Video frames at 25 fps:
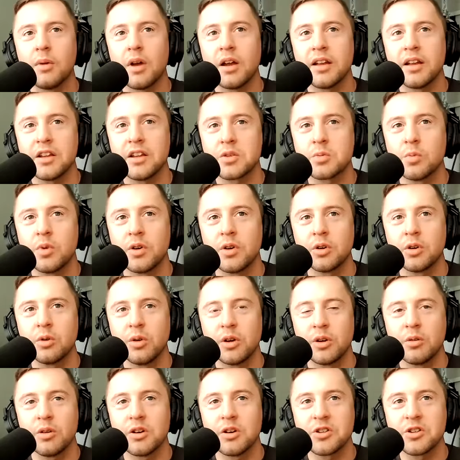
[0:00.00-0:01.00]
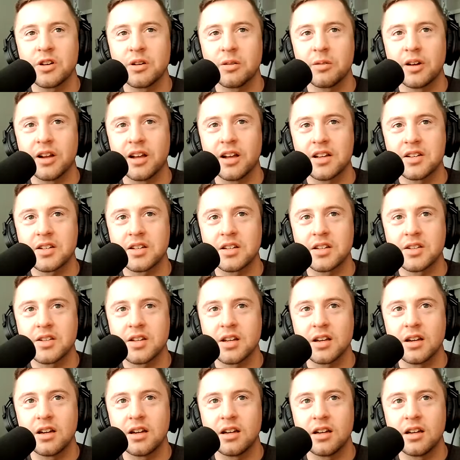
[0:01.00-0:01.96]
I guess one quick question I want to ask is,